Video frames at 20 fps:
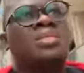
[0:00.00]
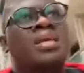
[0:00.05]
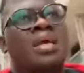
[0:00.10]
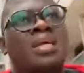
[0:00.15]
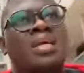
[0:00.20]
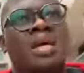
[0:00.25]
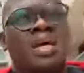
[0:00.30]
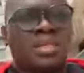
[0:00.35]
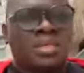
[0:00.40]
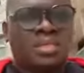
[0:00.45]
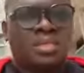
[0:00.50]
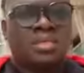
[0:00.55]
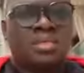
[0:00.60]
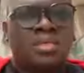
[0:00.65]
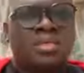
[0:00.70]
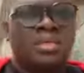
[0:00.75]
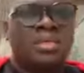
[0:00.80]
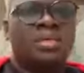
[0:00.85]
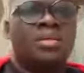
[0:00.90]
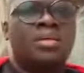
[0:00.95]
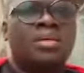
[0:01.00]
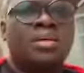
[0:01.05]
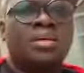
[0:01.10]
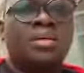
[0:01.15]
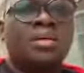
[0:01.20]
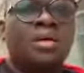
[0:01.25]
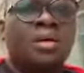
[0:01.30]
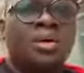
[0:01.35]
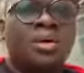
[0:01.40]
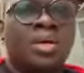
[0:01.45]
tenants.
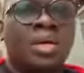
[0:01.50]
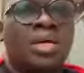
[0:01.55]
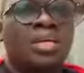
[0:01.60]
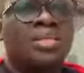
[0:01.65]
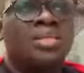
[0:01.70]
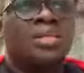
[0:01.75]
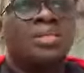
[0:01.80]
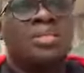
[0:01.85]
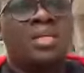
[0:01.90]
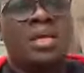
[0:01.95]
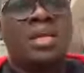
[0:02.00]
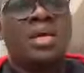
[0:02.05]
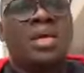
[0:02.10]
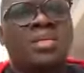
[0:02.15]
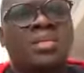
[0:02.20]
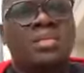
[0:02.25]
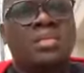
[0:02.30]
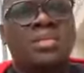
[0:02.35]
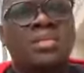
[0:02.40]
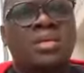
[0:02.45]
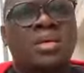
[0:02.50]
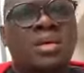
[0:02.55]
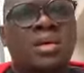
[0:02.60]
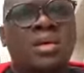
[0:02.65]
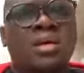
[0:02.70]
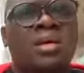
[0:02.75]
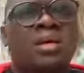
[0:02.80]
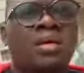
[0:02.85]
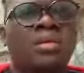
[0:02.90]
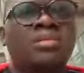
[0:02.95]
Okay, the tenants.
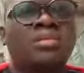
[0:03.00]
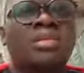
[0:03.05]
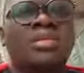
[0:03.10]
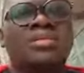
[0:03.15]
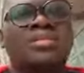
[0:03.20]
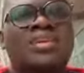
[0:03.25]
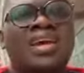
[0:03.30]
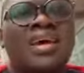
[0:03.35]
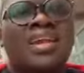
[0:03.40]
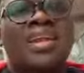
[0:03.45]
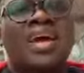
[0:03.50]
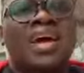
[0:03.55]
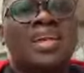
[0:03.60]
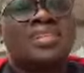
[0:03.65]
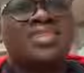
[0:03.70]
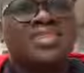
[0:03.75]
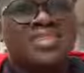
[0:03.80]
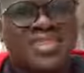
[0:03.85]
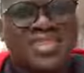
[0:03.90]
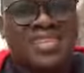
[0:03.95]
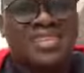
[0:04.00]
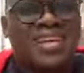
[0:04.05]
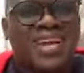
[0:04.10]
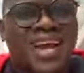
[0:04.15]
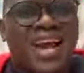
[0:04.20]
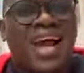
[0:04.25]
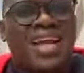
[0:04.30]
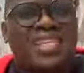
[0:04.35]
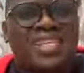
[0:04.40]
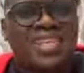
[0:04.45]
The tenant is the
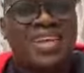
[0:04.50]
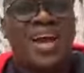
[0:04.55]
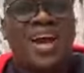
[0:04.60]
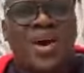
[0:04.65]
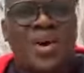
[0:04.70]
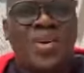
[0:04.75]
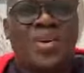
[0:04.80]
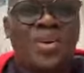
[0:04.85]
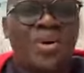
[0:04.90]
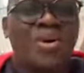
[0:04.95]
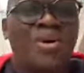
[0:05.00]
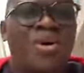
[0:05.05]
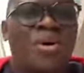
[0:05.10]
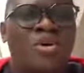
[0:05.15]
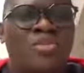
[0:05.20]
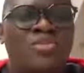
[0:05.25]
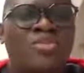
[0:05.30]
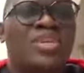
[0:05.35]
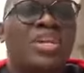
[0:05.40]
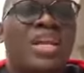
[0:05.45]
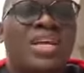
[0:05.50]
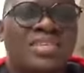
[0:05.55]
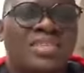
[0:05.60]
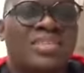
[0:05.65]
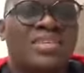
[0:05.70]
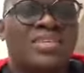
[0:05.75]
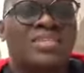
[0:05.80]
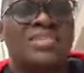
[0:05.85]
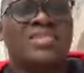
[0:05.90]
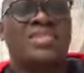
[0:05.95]
cash cow of real
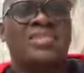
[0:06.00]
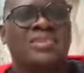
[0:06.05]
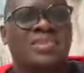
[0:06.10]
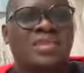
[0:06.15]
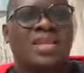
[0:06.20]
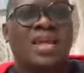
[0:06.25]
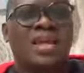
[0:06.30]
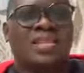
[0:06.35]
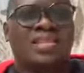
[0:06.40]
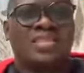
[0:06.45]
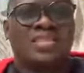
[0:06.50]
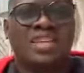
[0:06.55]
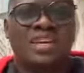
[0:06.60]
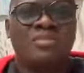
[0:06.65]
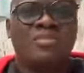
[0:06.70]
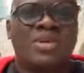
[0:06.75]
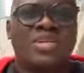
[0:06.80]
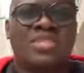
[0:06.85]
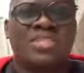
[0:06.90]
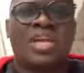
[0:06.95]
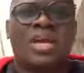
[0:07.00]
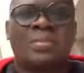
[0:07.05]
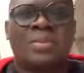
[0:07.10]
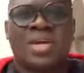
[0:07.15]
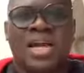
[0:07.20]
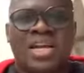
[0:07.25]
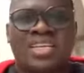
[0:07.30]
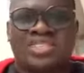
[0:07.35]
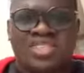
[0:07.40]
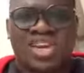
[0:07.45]
estate deals like this. Everybody type
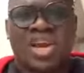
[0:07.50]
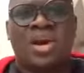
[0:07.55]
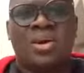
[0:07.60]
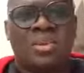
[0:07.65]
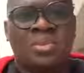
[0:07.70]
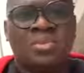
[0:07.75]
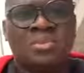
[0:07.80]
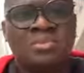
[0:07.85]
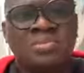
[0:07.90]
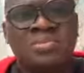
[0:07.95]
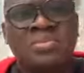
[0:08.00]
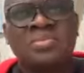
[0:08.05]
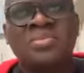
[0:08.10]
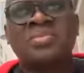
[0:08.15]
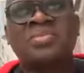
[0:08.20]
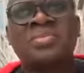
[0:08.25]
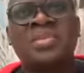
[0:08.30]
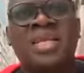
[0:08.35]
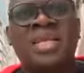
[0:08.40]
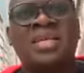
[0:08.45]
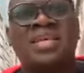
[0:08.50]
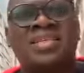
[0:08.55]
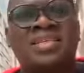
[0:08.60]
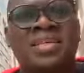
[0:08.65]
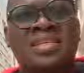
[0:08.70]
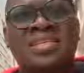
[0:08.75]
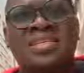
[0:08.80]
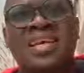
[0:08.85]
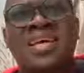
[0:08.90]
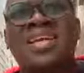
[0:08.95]
cash cow. The
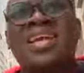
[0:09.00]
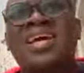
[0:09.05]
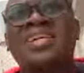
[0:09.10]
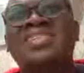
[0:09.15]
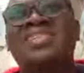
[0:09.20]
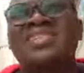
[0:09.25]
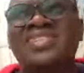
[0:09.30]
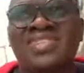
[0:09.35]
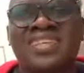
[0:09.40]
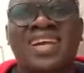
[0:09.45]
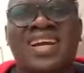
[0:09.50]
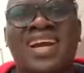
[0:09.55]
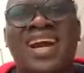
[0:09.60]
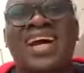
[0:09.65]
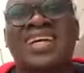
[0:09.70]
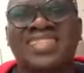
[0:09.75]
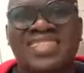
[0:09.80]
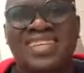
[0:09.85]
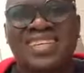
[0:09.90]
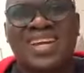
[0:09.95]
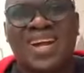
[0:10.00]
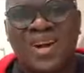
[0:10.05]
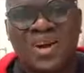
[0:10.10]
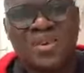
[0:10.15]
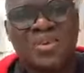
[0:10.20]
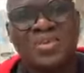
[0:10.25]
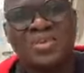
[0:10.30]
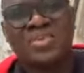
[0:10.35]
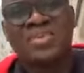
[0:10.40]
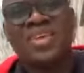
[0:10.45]
tenant is the cash cow.
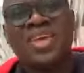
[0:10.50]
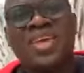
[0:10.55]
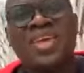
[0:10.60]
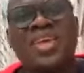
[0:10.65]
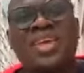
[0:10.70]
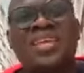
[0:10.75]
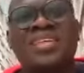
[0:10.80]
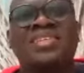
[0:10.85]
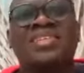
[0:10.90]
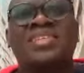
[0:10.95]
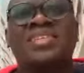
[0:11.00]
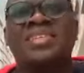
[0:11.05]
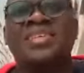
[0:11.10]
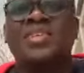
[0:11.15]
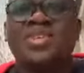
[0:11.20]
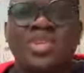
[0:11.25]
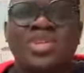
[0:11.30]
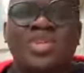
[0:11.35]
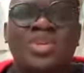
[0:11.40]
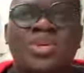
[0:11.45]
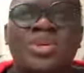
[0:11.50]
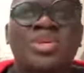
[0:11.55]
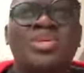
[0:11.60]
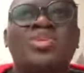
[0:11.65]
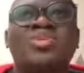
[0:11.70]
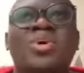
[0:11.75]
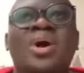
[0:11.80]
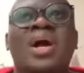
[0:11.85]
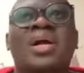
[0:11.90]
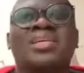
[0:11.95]
And this is the reason
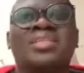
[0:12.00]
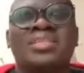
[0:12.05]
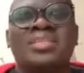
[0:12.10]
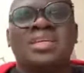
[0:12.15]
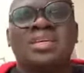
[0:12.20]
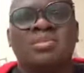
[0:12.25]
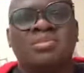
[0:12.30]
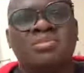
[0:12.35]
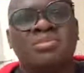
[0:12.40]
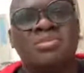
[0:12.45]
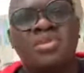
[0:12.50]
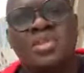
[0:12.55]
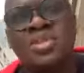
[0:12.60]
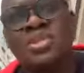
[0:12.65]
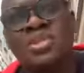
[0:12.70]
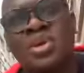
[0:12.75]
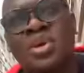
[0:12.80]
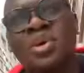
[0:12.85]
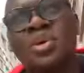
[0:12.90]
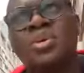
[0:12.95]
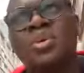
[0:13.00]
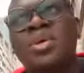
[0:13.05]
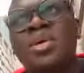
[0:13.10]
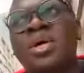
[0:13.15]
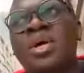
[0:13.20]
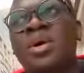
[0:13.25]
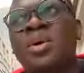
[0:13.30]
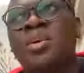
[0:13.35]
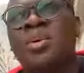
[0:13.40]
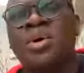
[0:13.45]
why I did a video
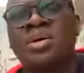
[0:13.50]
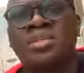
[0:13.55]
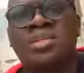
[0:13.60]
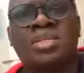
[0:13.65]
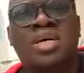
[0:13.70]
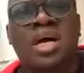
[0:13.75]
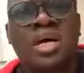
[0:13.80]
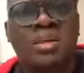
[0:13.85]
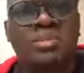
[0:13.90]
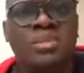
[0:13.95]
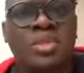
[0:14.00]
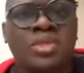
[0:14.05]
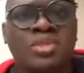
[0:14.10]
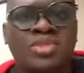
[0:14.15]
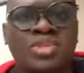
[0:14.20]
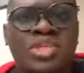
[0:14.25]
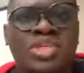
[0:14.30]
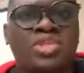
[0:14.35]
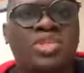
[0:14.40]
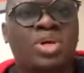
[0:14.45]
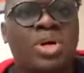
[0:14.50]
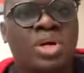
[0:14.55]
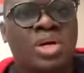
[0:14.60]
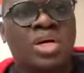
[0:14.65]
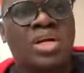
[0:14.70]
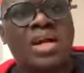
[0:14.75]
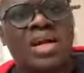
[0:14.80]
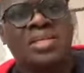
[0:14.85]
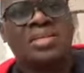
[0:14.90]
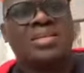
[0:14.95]
one time on TikTok, and
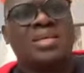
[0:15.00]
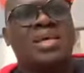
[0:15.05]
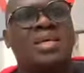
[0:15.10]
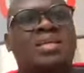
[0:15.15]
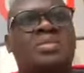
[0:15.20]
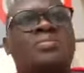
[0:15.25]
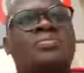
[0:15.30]
I said,